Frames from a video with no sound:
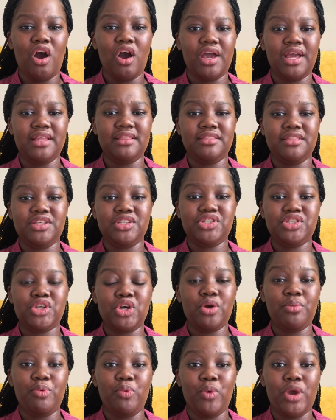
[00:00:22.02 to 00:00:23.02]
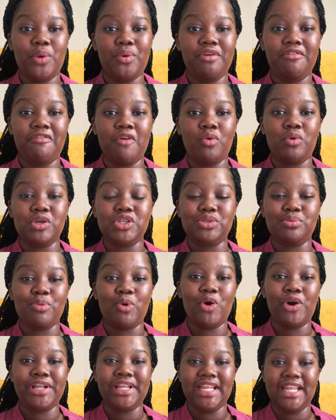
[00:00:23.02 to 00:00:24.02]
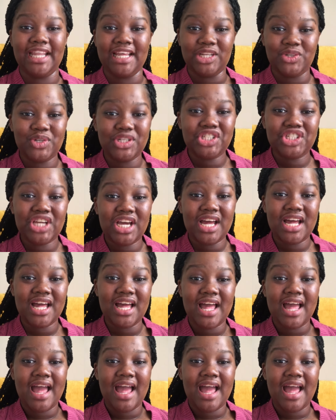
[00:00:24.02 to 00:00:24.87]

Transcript: in this term where we focus more on literature,